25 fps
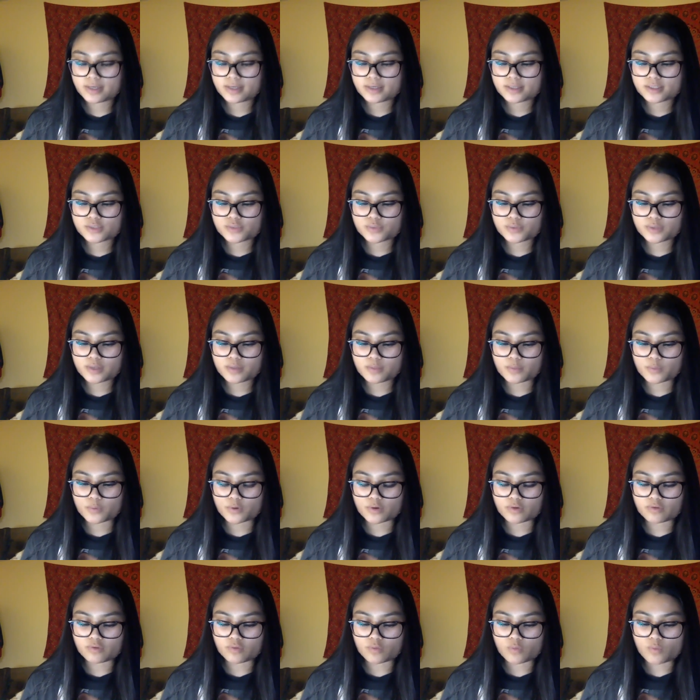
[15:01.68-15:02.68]
It's really
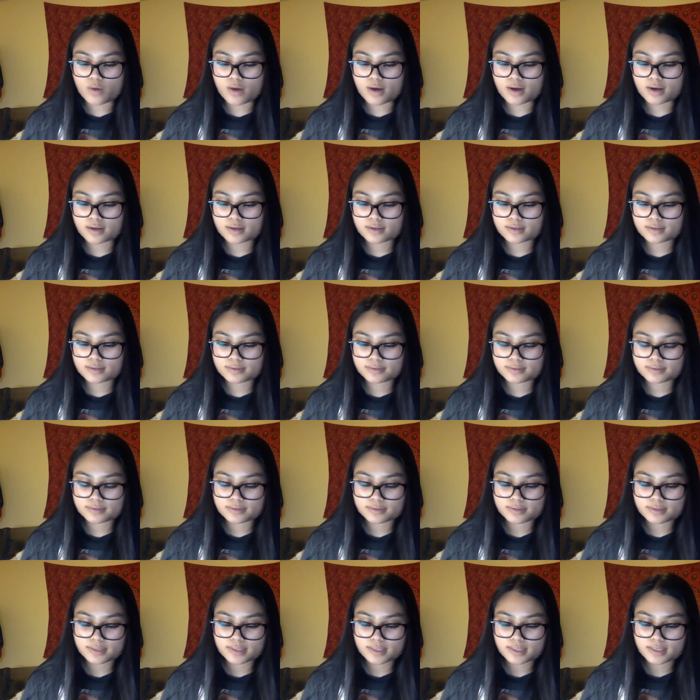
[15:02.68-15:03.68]
more of a walk.
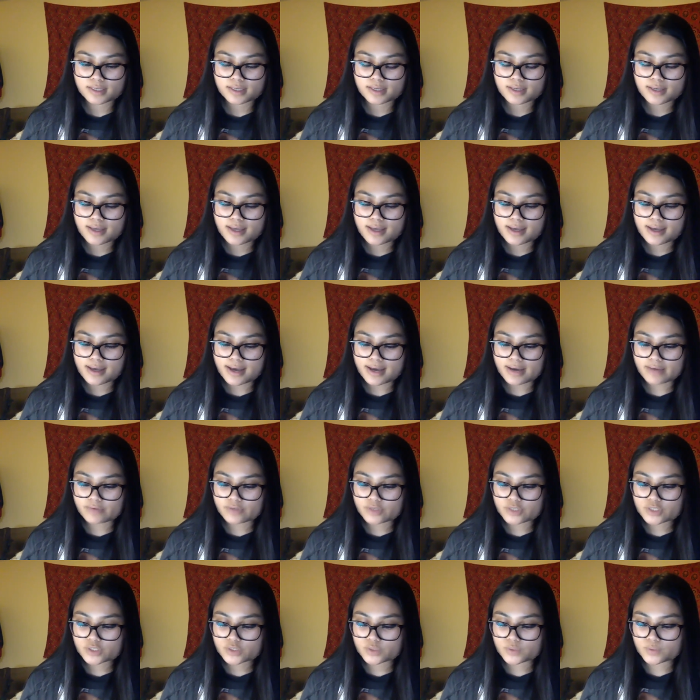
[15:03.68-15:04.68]

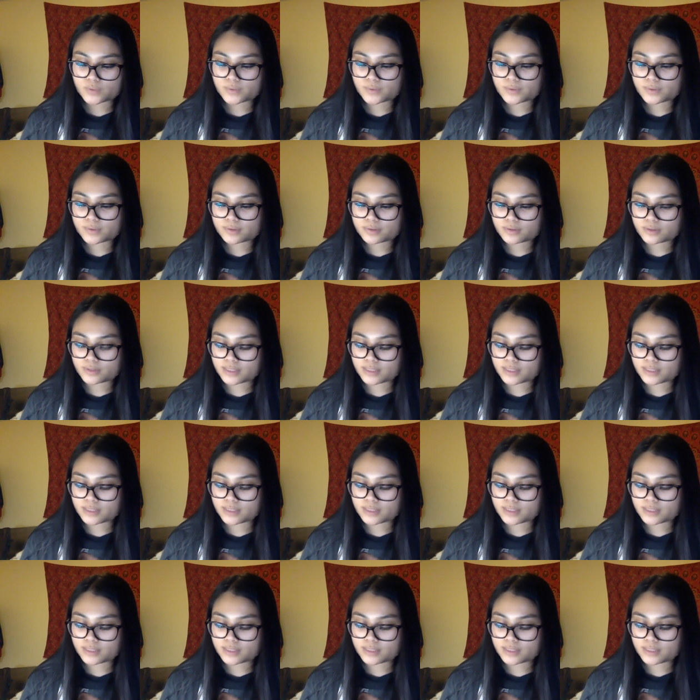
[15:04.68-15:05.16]
After school,